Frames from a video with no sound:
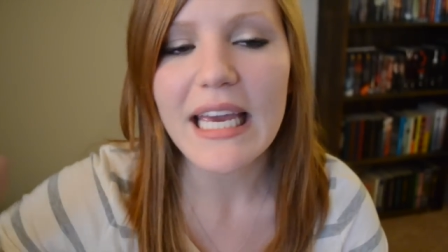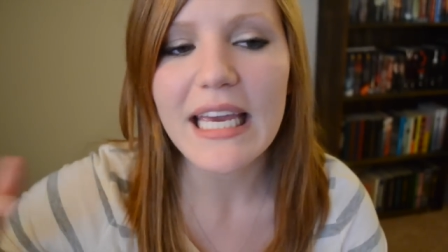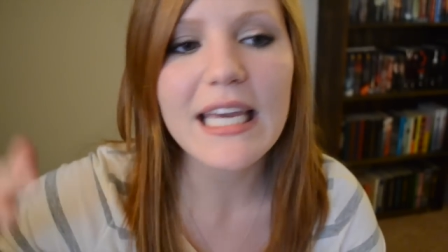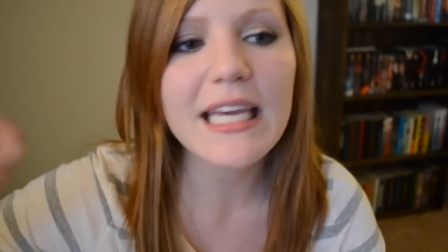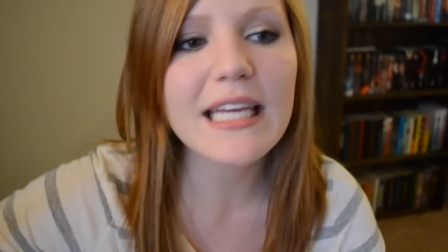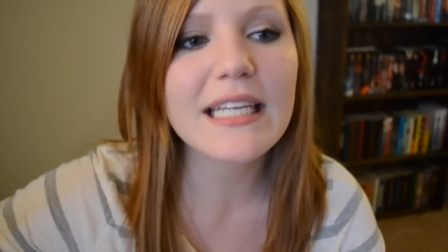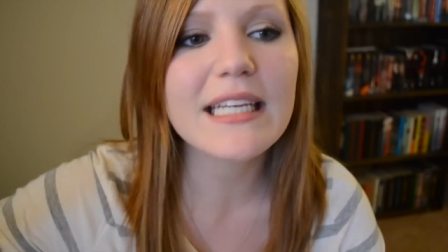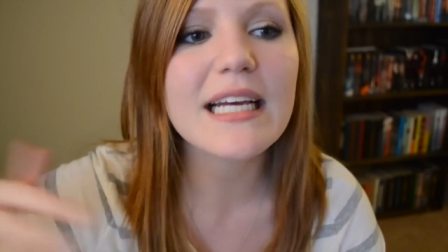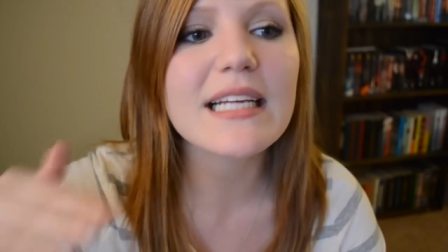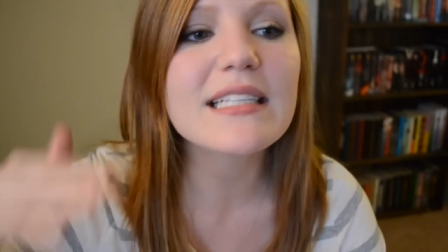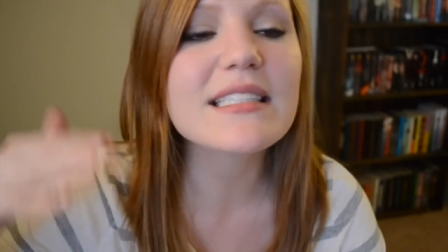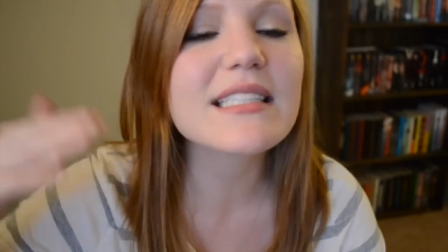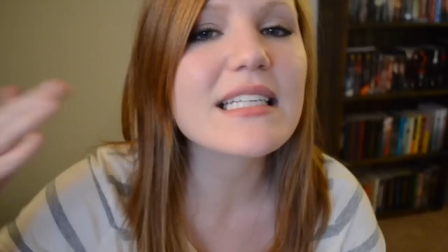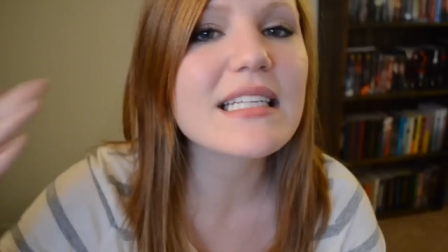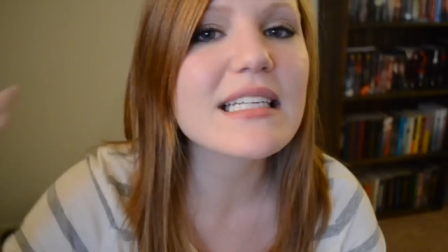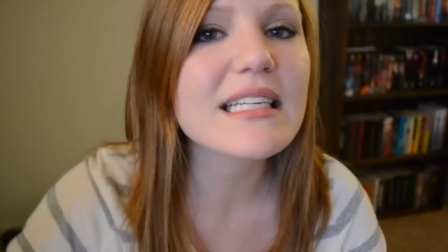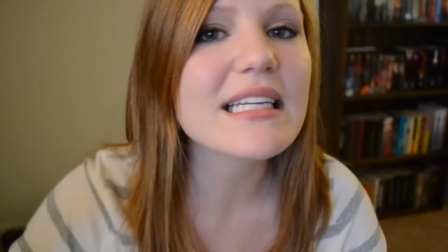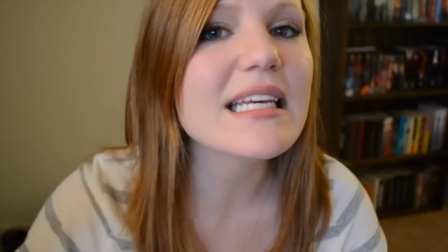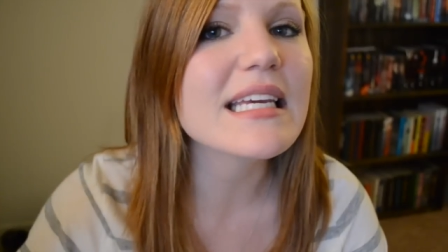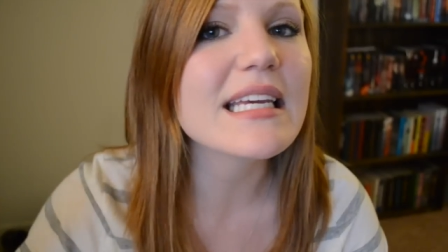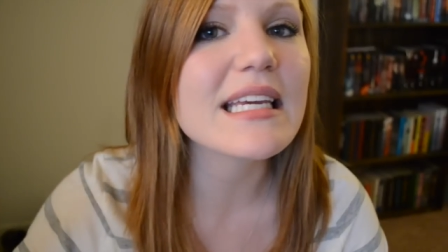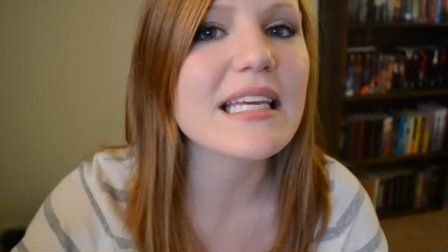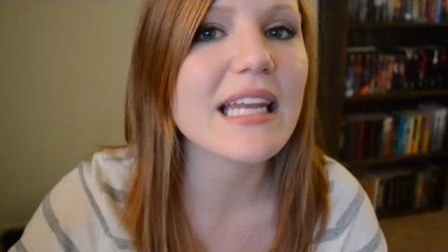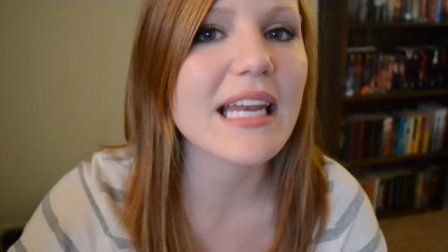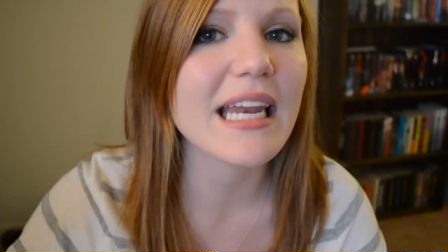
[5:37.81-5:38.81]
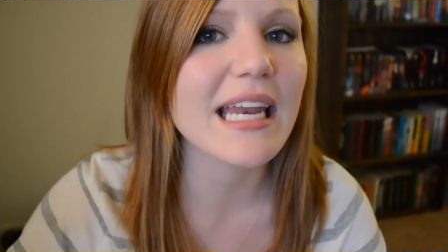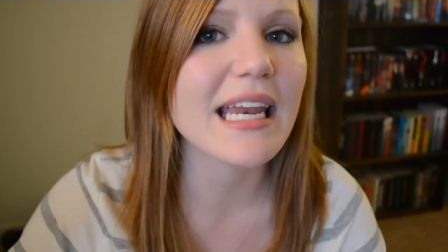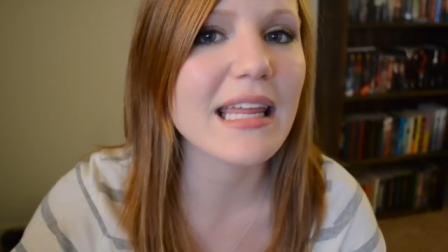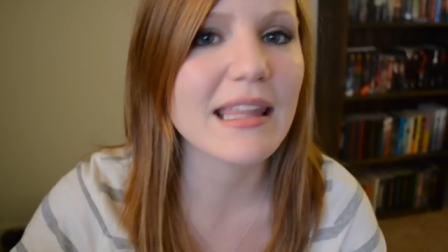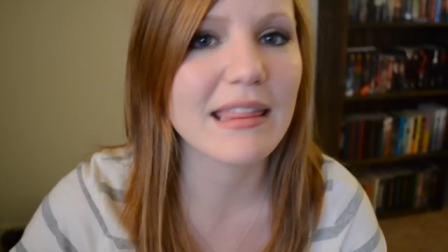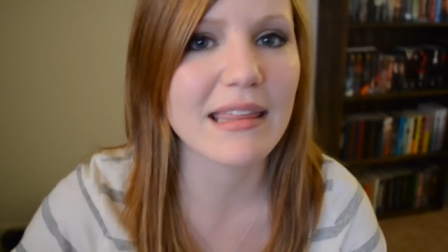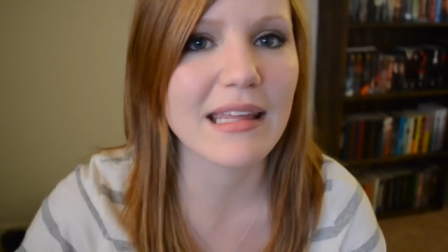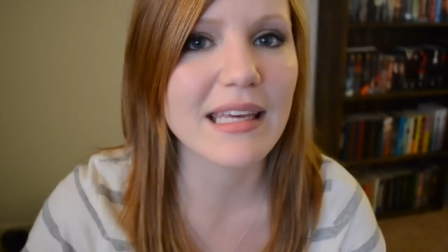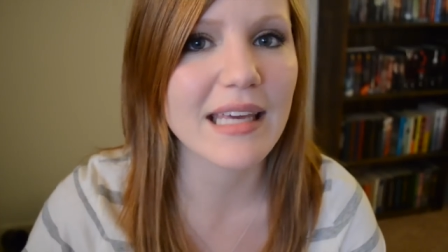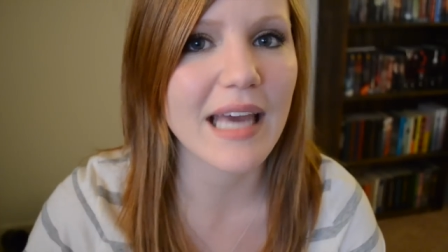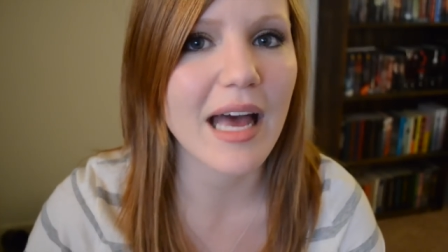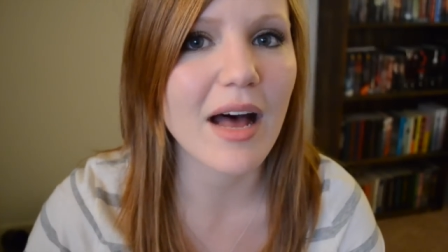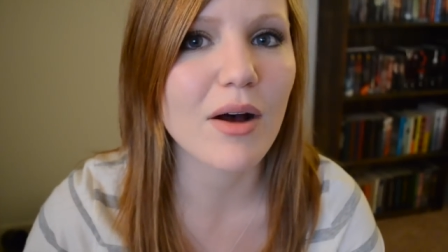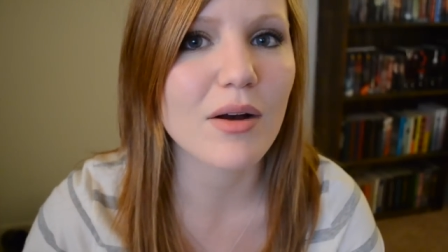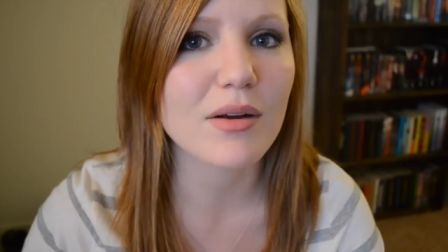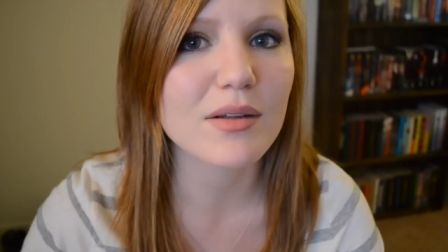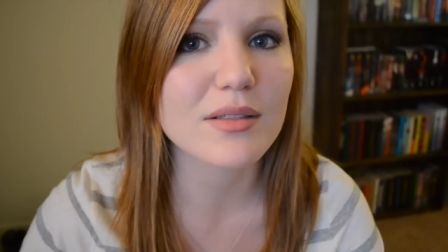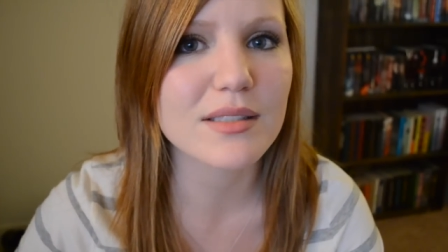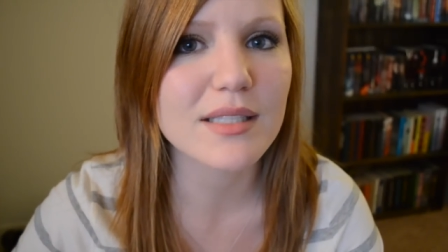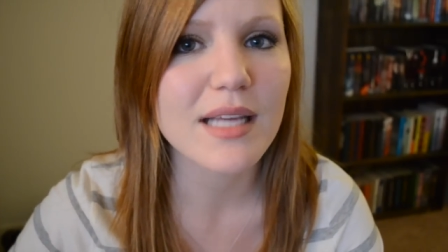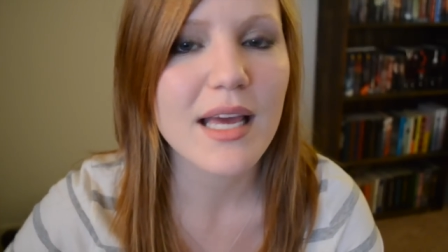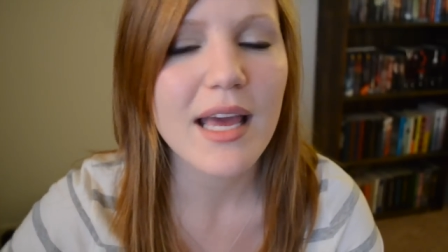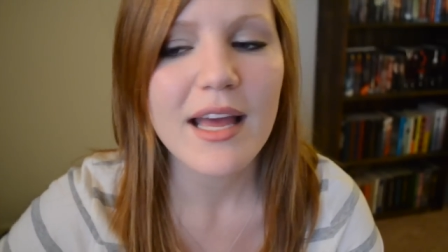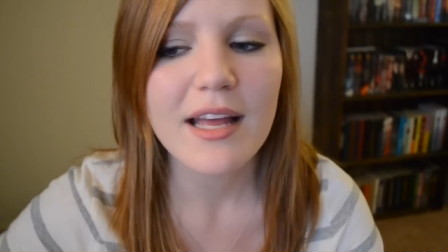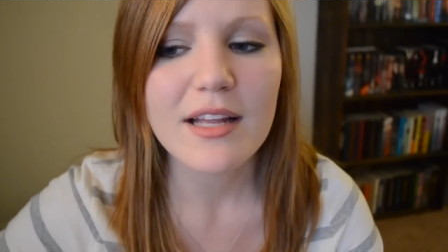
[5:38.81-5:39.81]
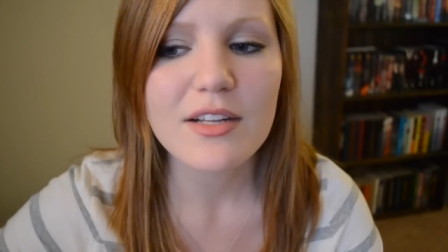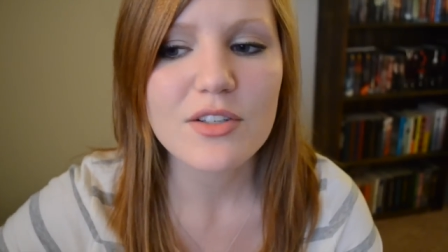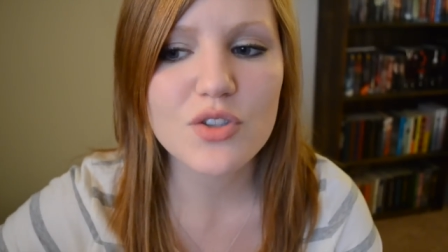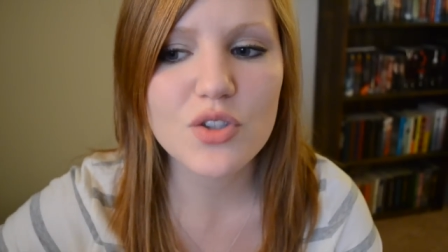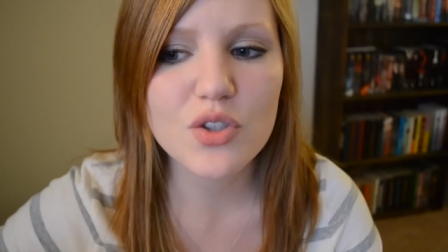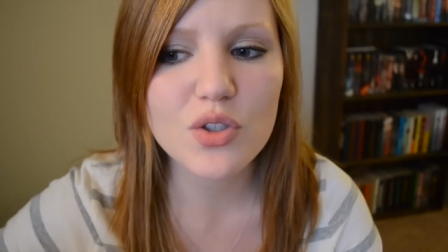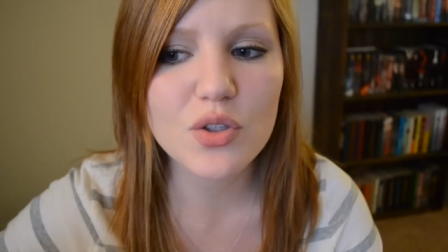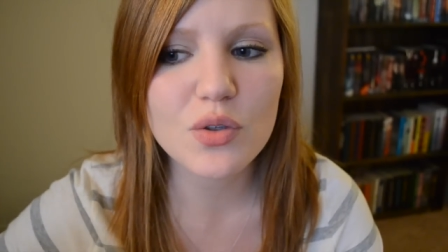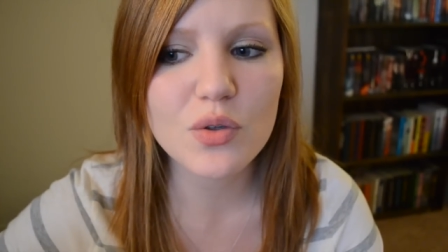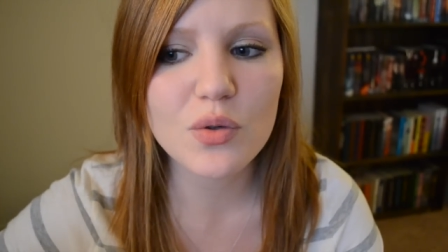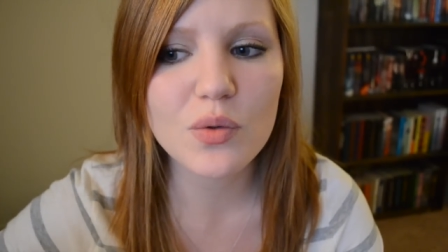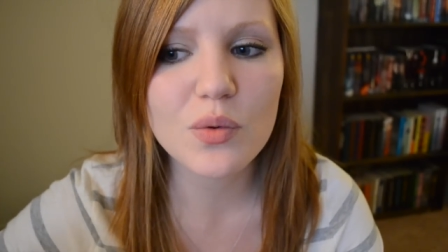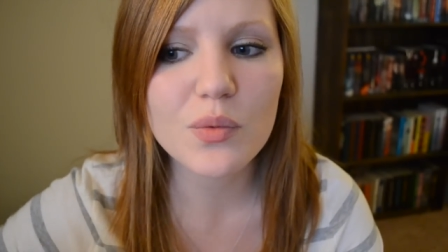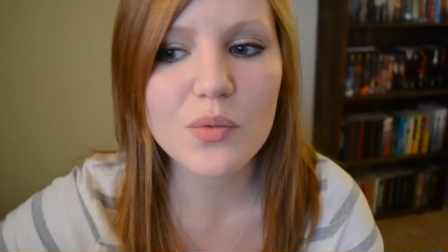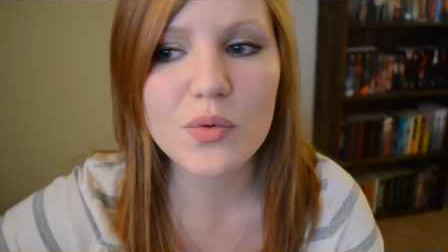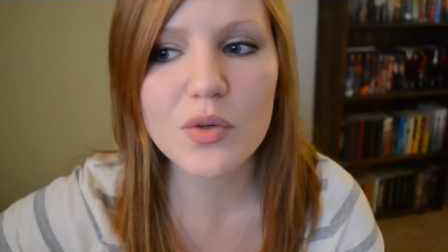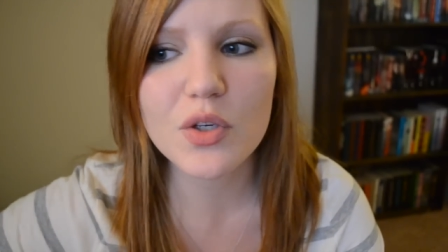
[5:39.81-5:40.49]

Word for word: He doesn't need anything else to,